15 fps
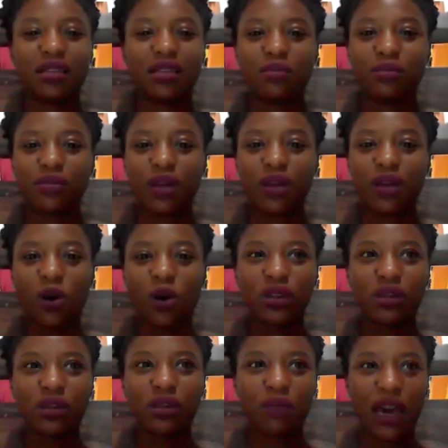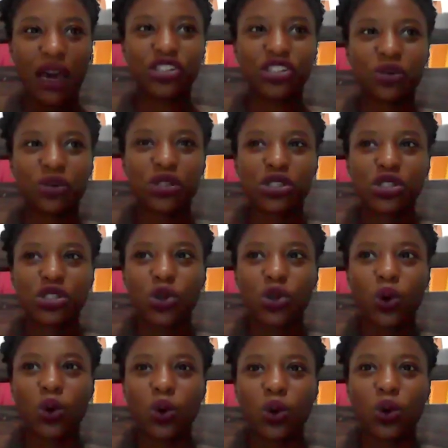the manager was
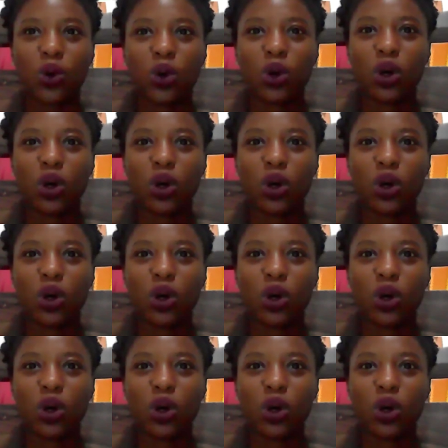so,